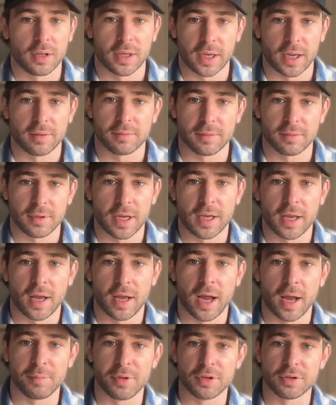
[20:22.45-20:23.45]
Like
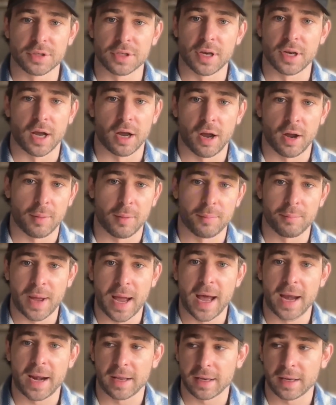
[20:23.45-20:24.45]
I'm usually not
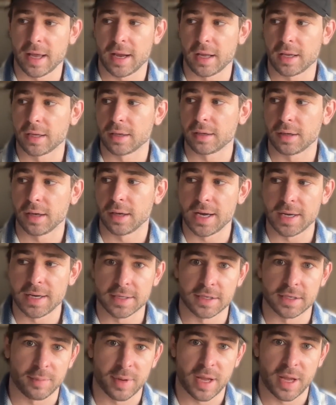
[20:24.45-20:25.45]
bad at getting
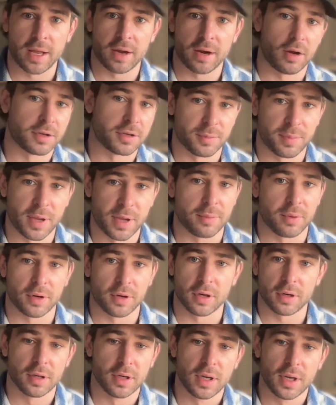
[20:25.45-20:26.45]
ideas out of my head onto
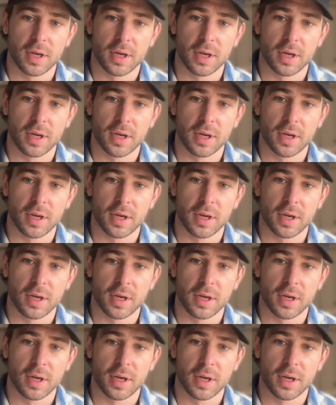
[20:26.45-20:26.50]
paper,